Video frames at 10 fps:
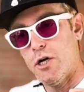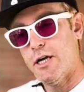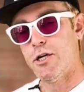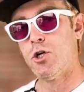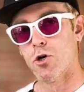
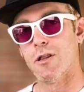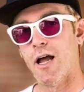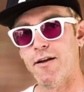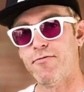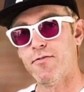in your
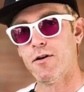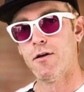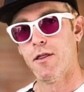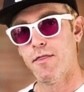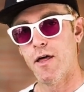life
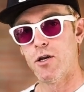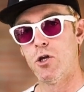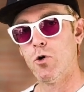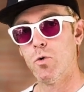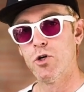that
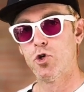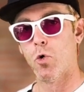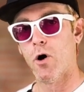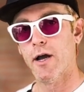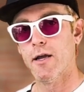you
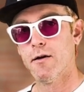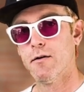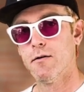enjoy,